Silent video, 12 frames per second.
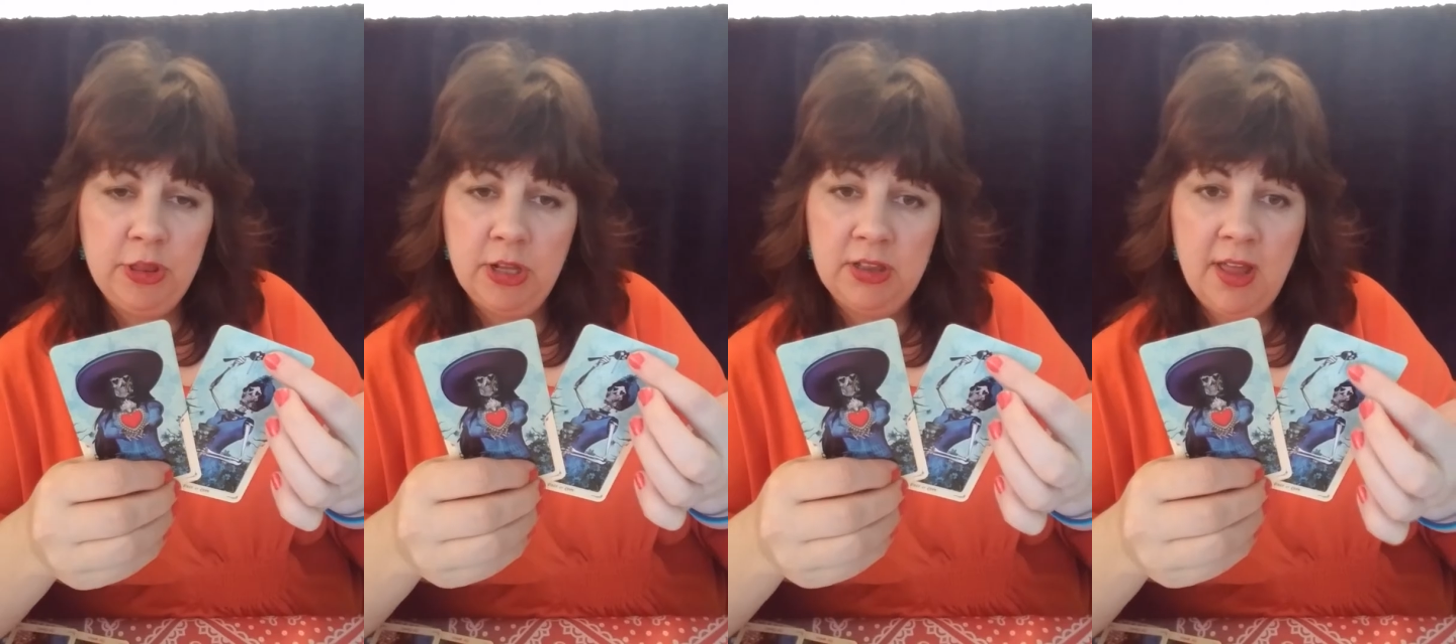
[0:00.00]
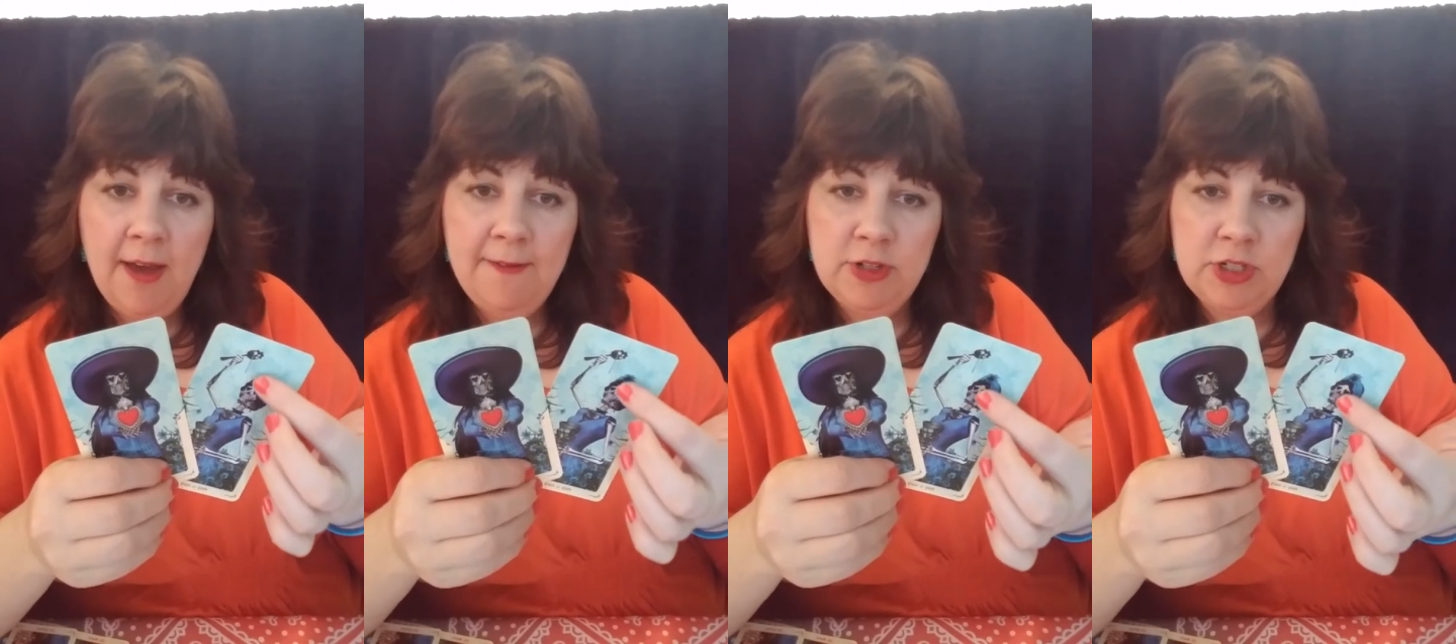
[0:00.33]

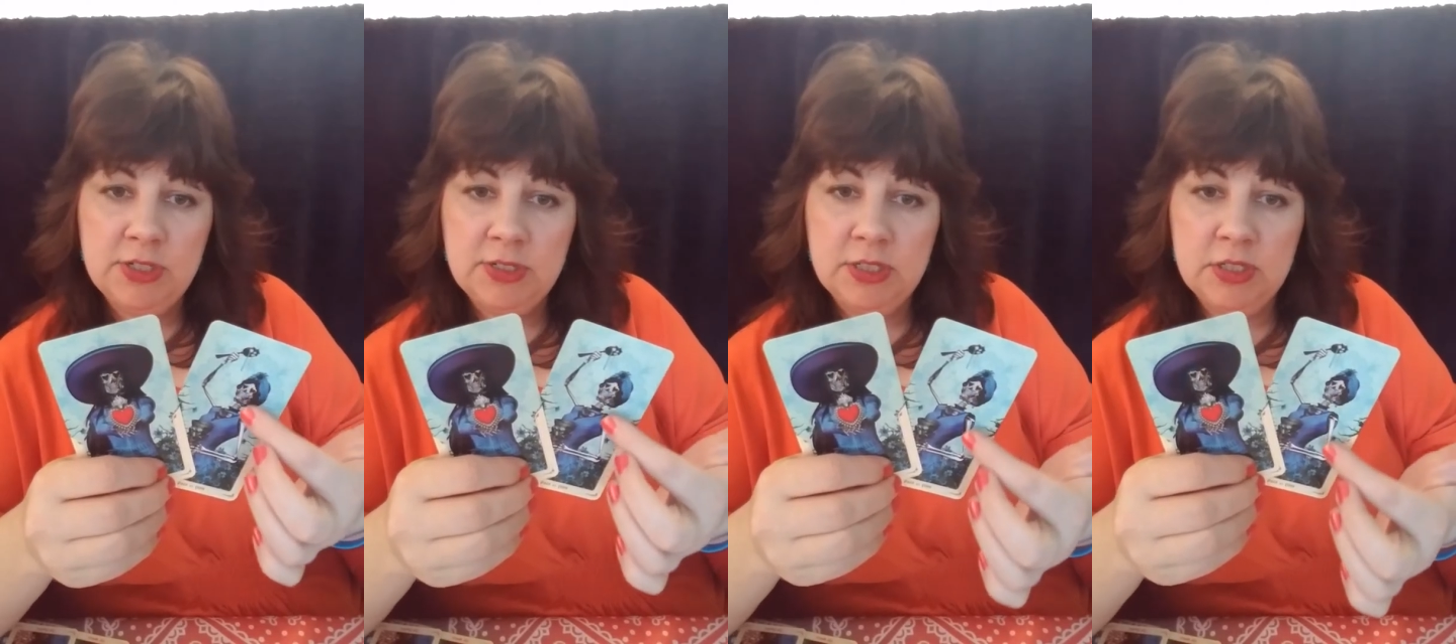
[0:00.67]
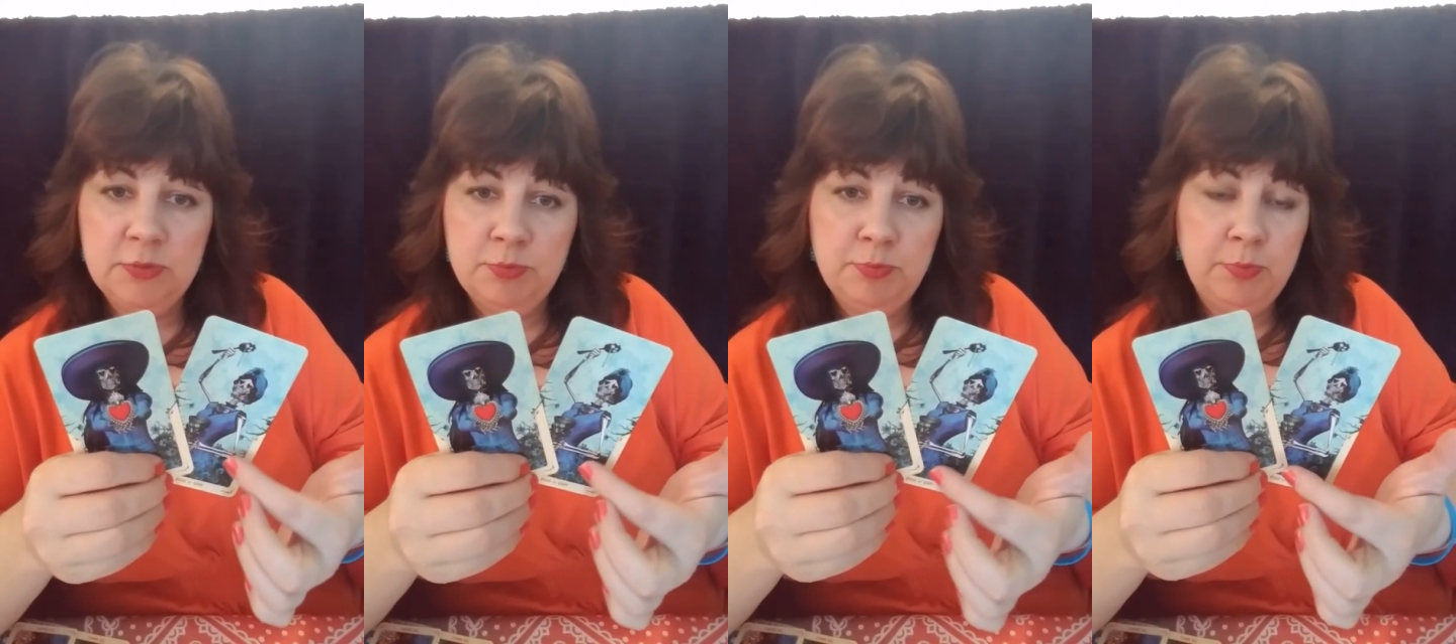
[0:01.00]
love is just
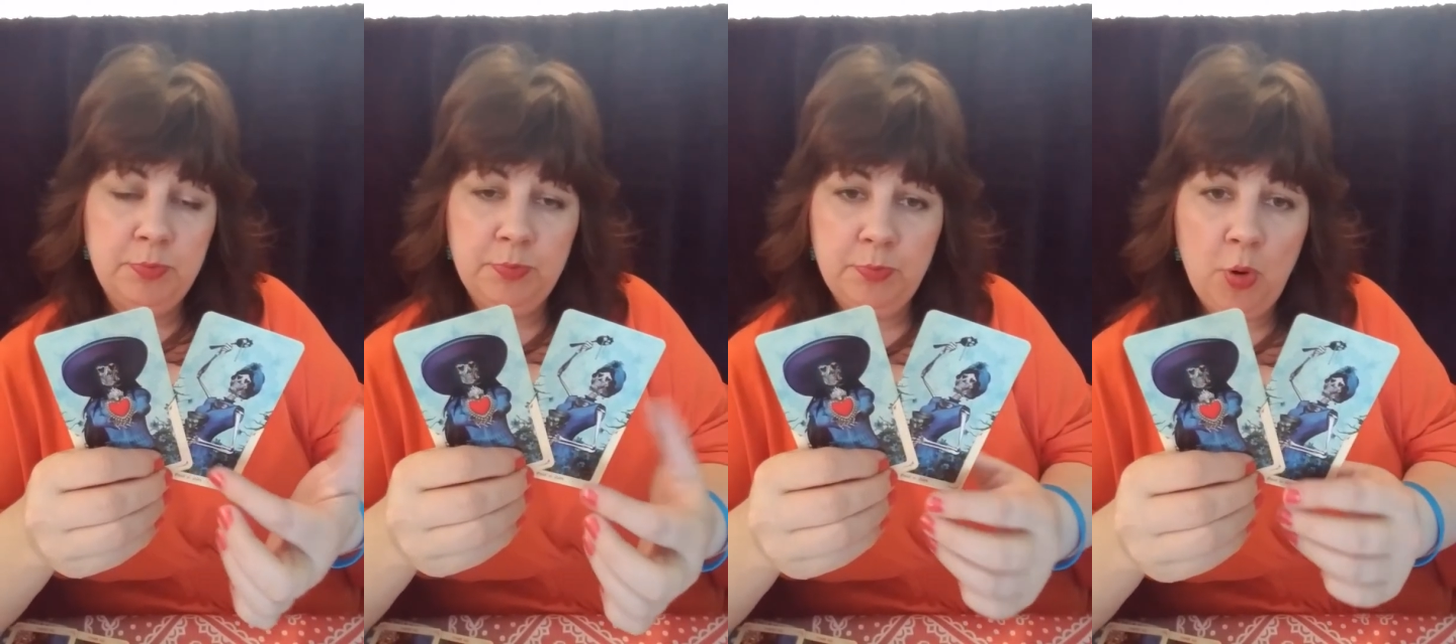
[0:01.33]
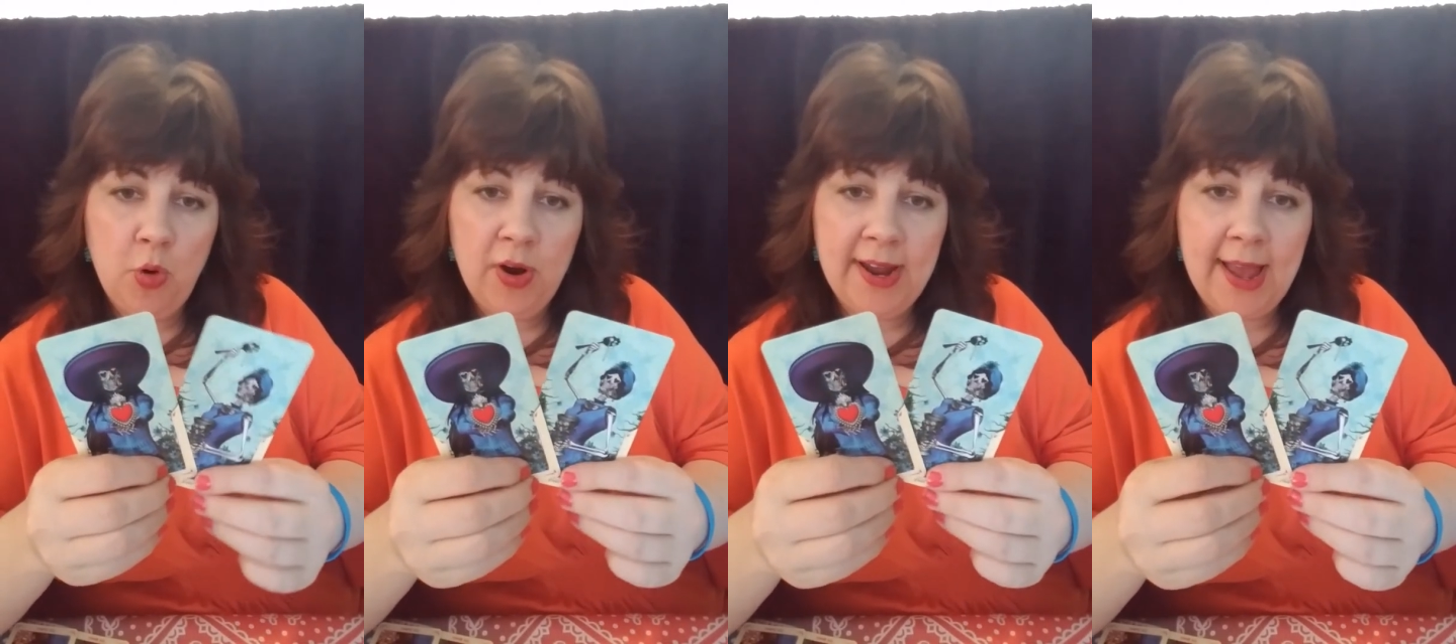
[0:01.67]
pouring
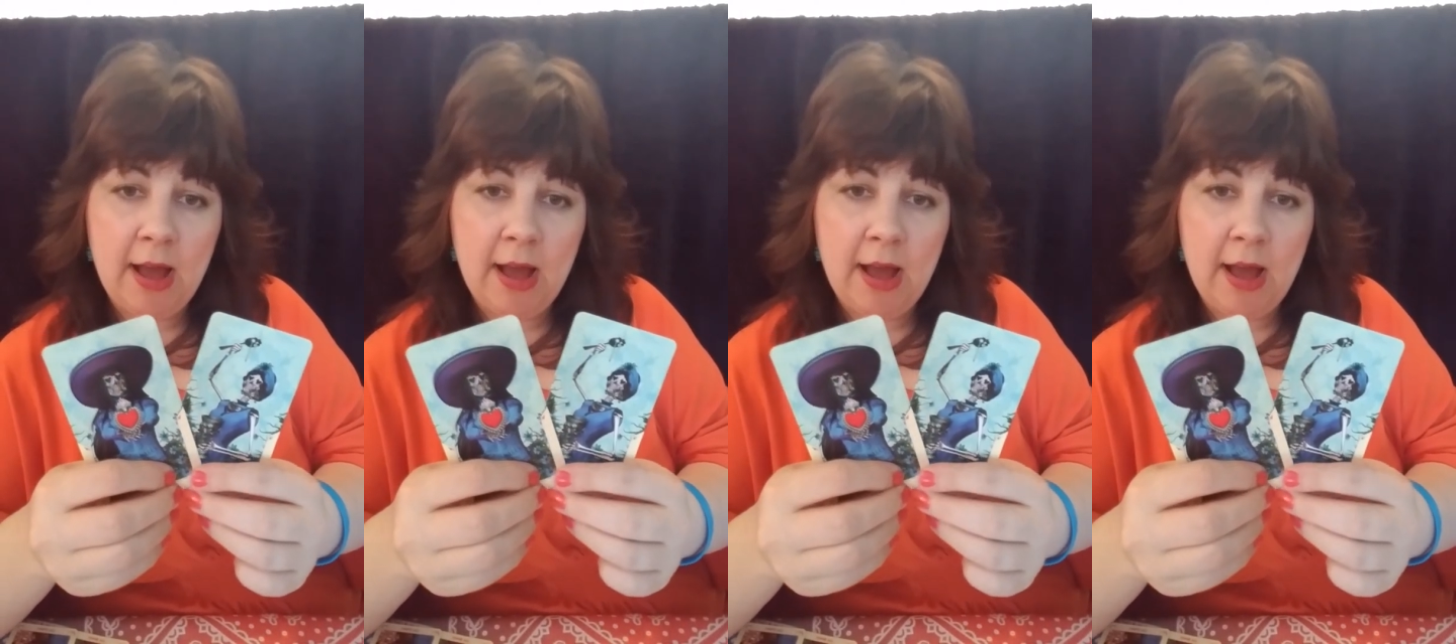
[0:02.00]
out.